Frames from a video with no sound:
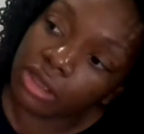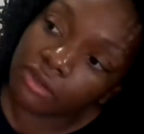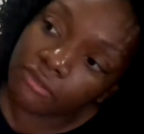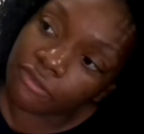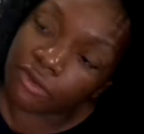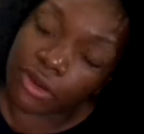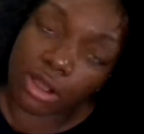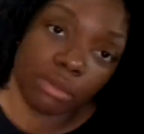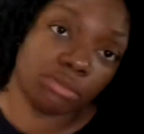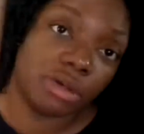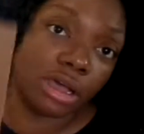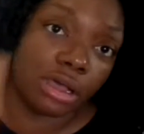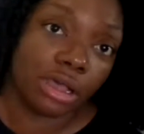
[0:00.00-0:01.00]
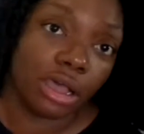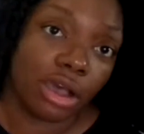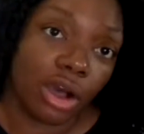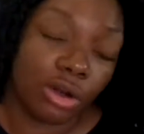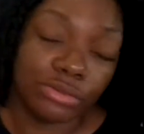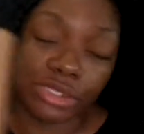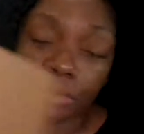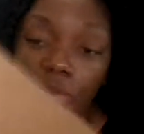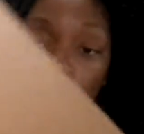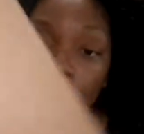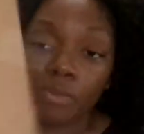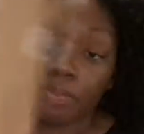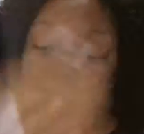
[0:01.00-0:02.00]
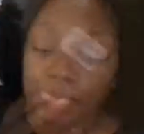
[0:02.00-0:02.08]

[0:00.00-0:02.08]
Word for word: from Home Depot.